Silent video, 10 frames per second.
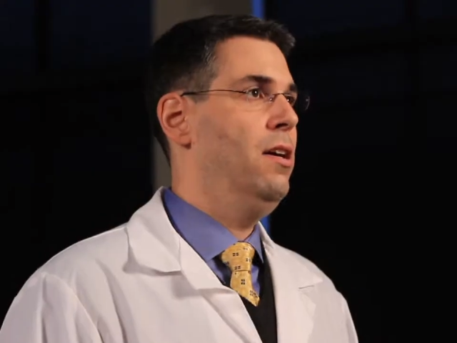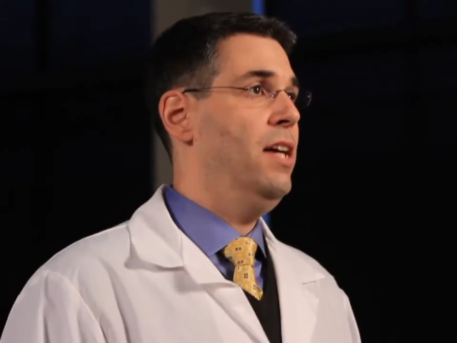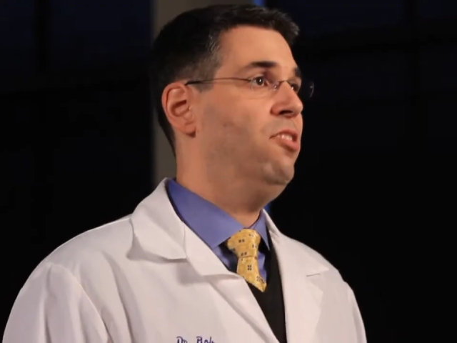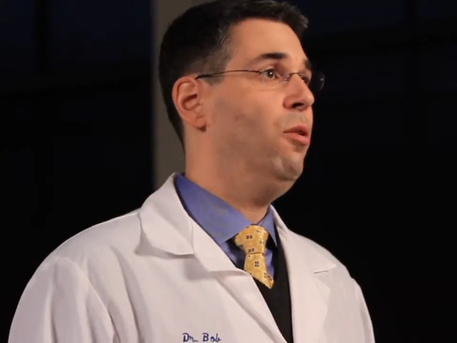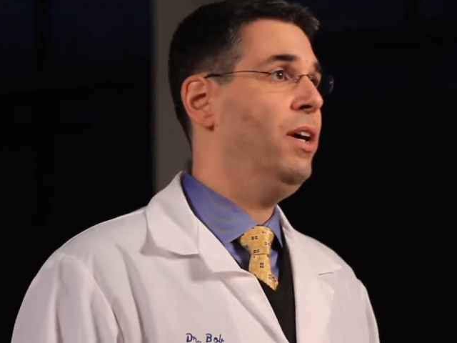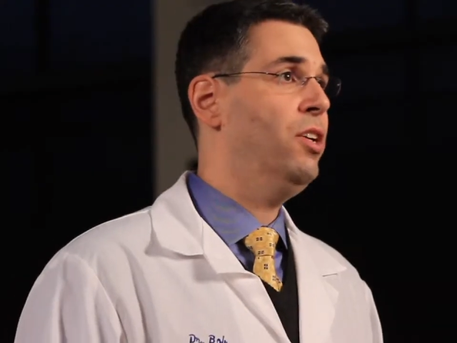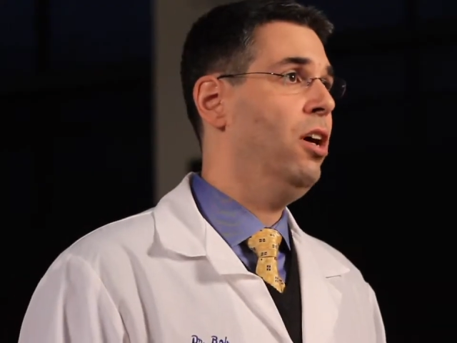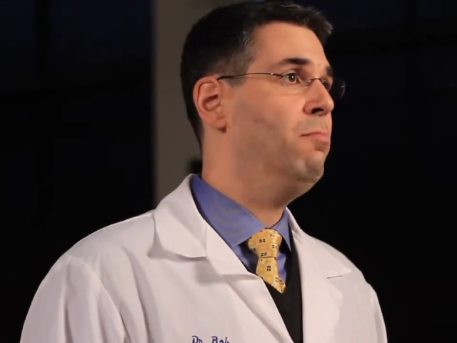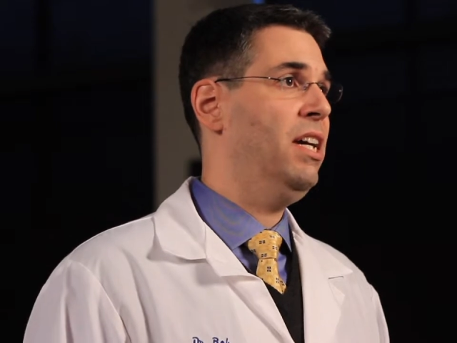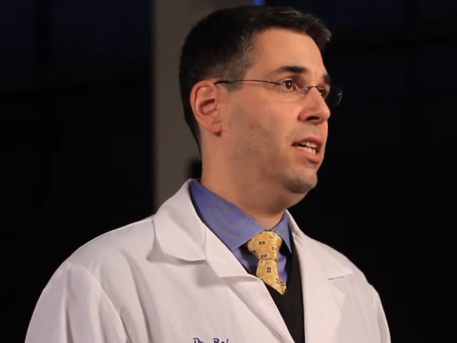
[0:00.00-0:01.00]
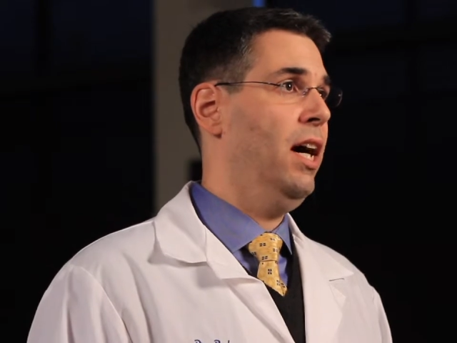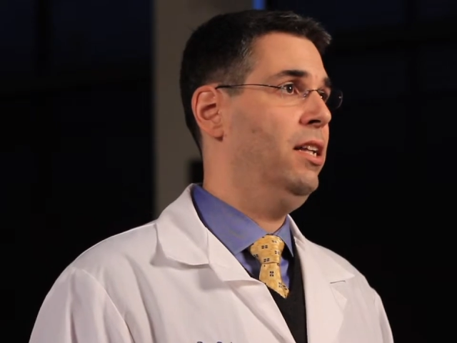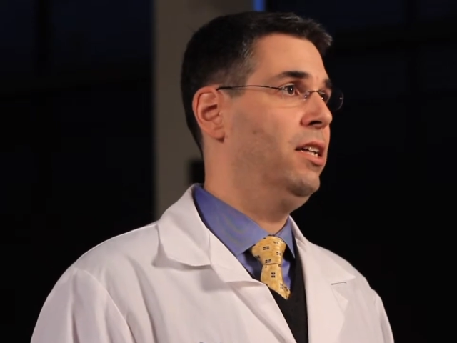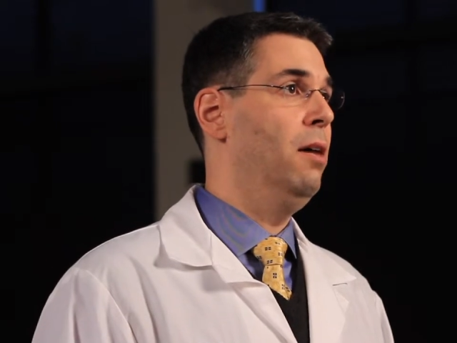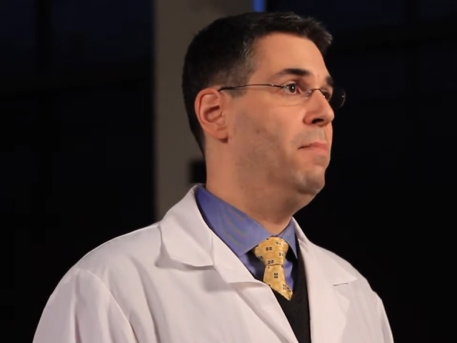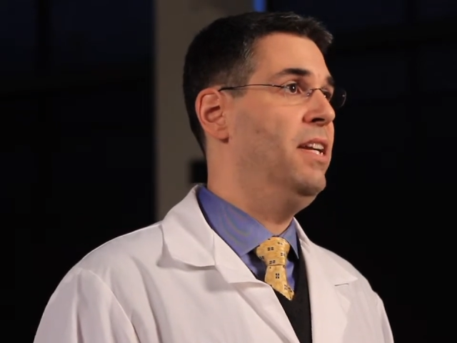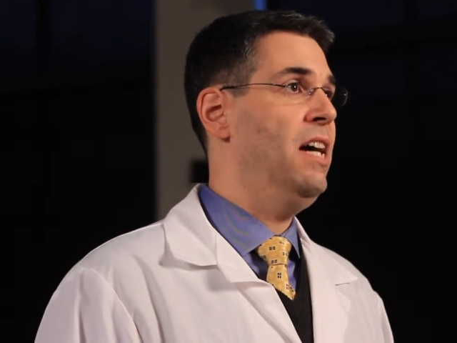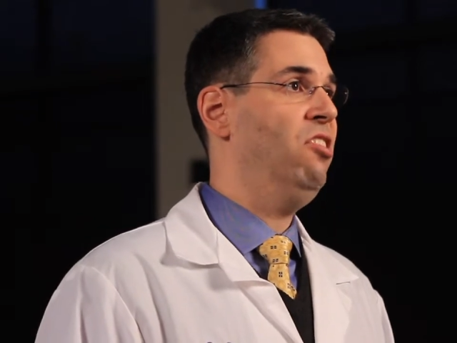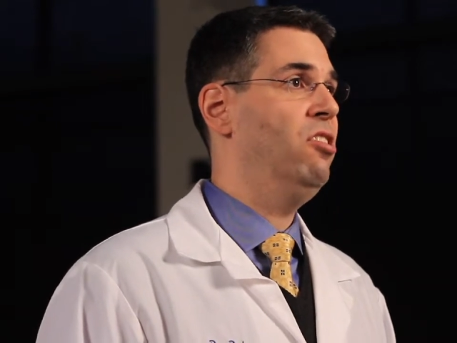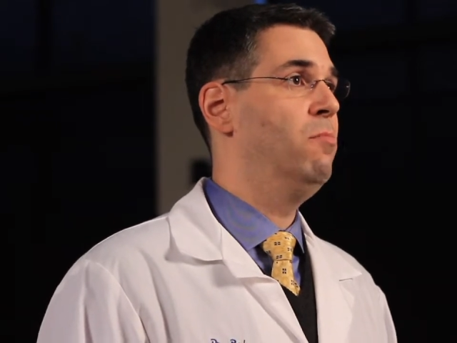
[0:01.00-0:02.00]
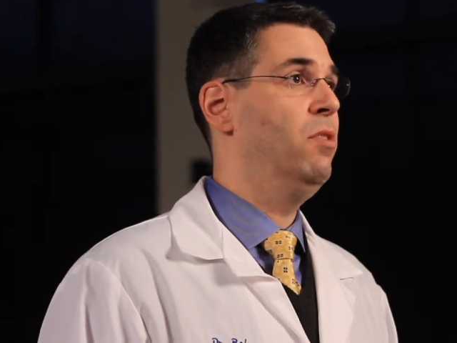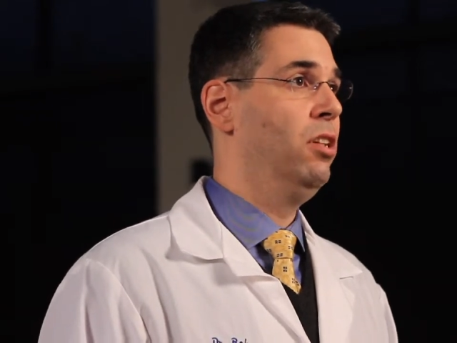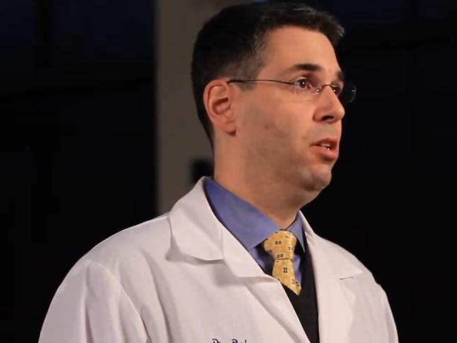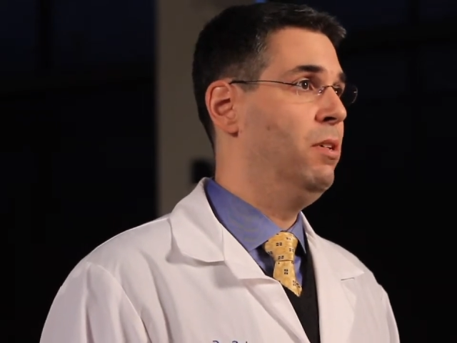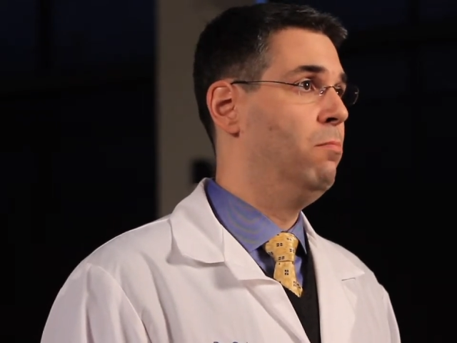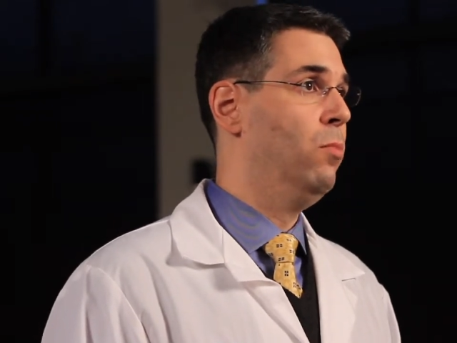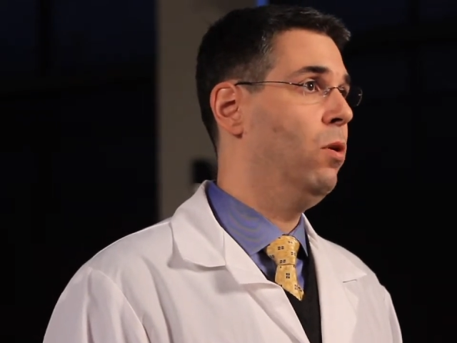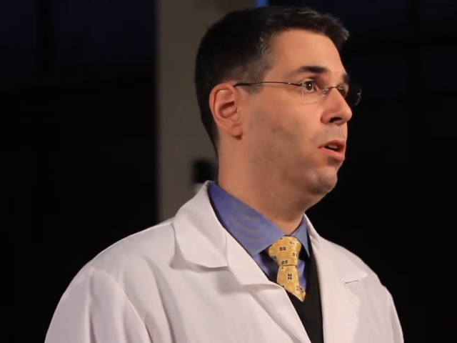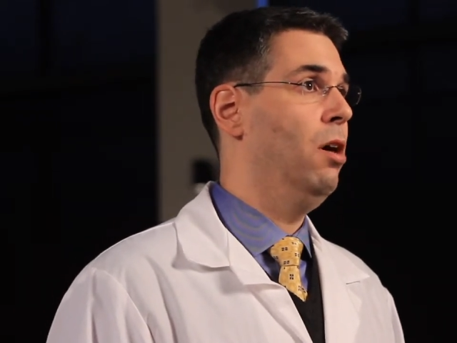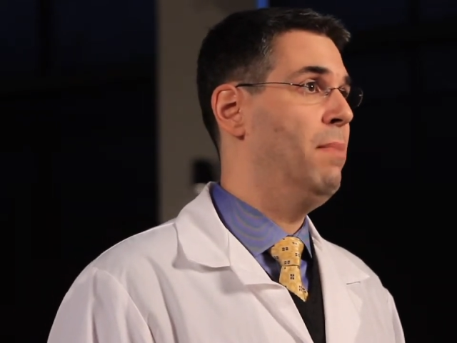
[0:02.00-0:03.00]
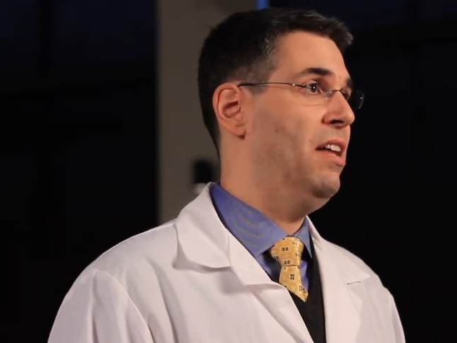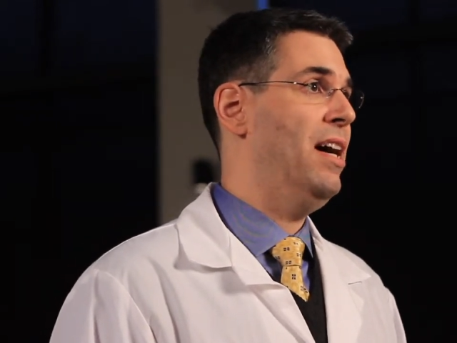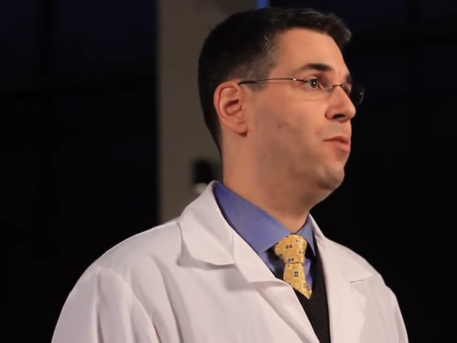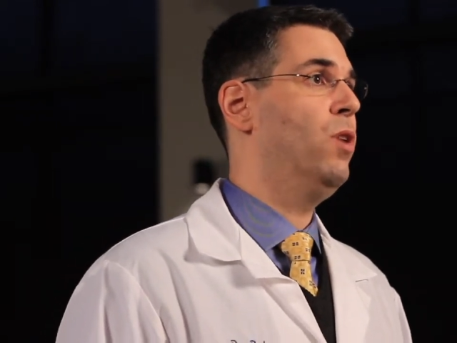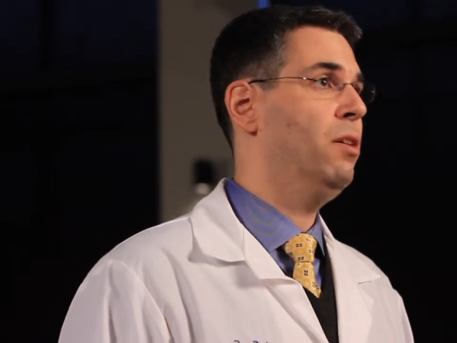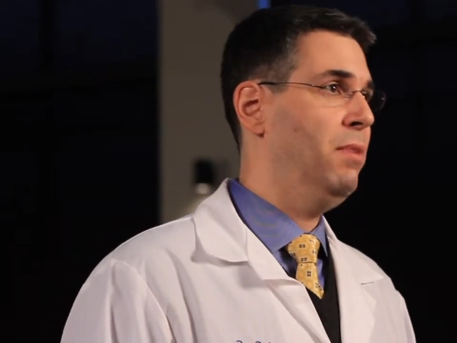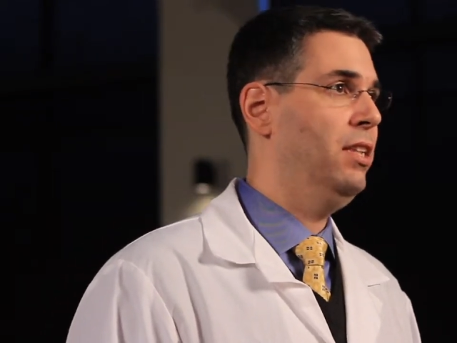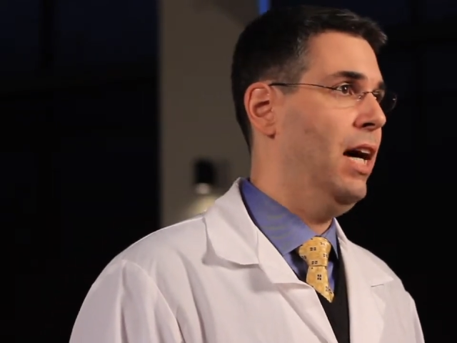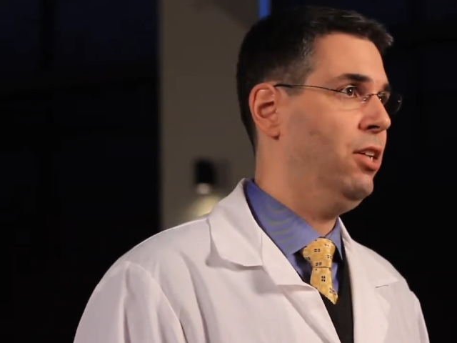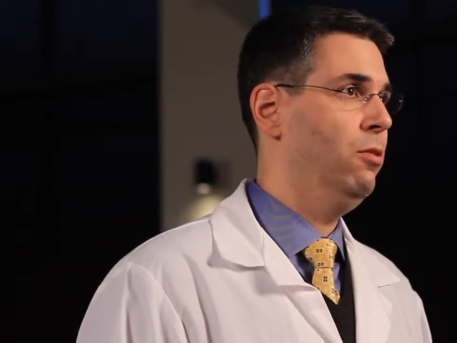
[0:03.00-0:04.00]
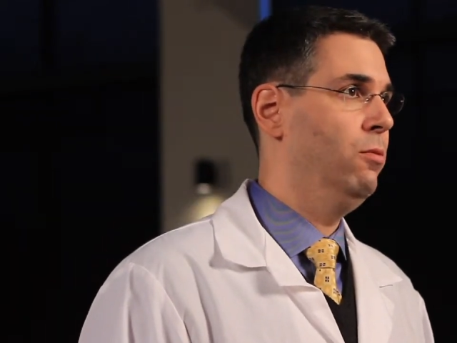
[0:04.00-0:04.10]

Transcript: And so I called my colleague up and asked him a little bit more about that rugby locker